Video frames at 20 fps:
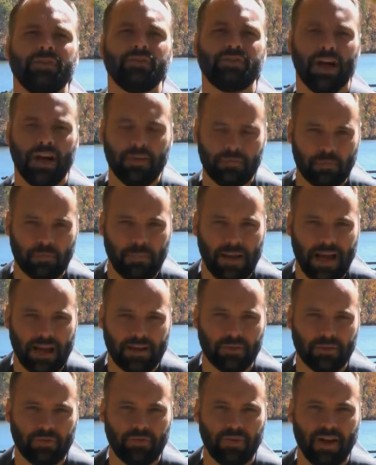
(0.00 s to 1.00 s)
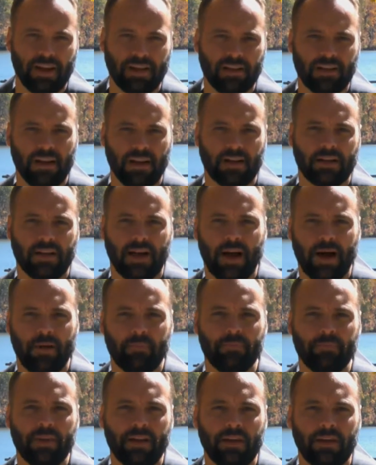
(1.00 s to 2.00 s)
John from
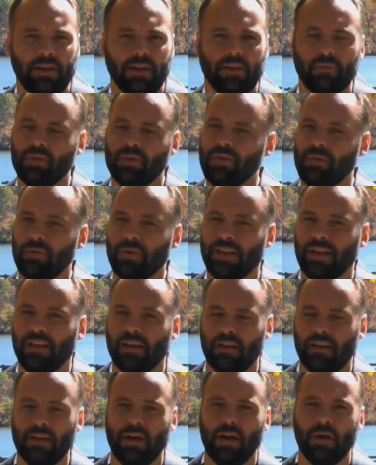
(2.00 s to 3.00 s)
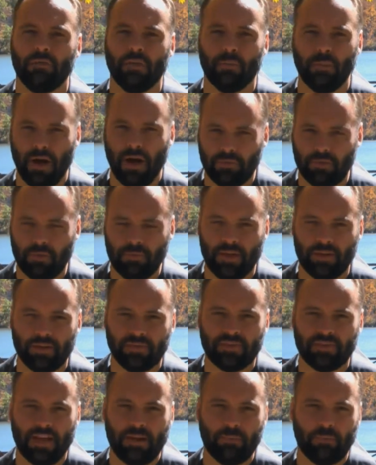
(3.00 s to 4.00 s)
backofthedragon.com here with you again from Hungry Mother
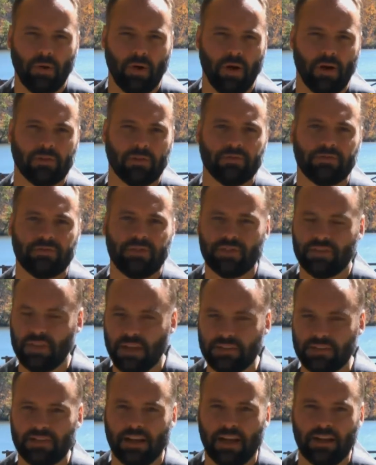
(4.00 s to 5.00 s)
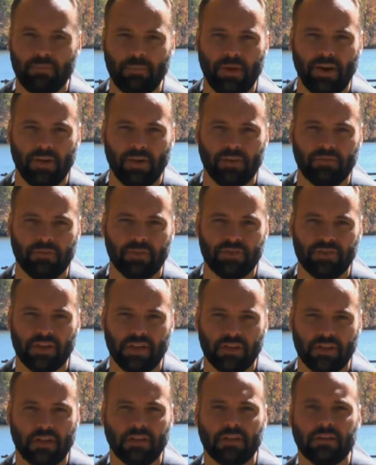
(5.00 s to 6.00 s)
State Park, just outside of Marion,
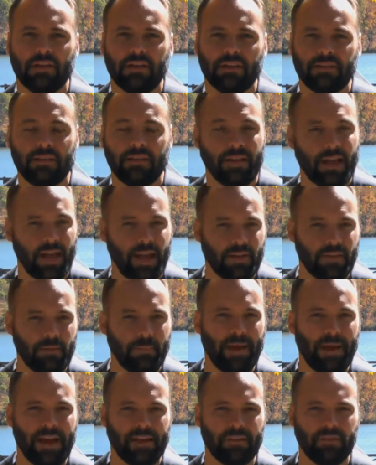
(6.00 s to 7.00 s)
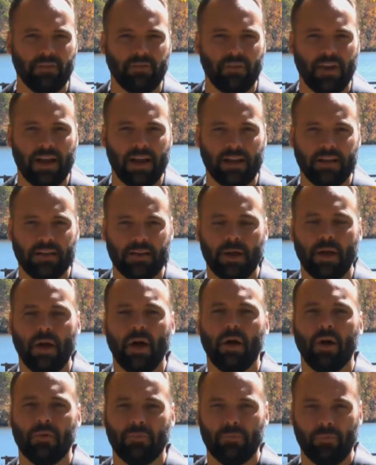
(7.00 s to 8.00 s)
Virginia. Today on the back of the dragon,
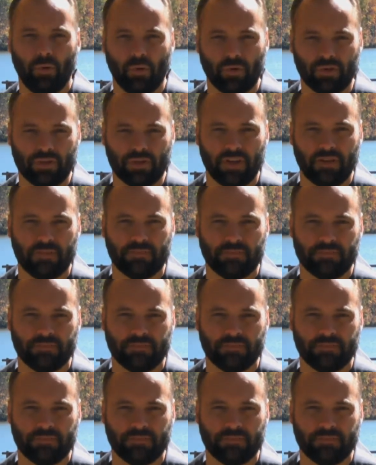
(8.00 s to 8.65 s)
Porsche.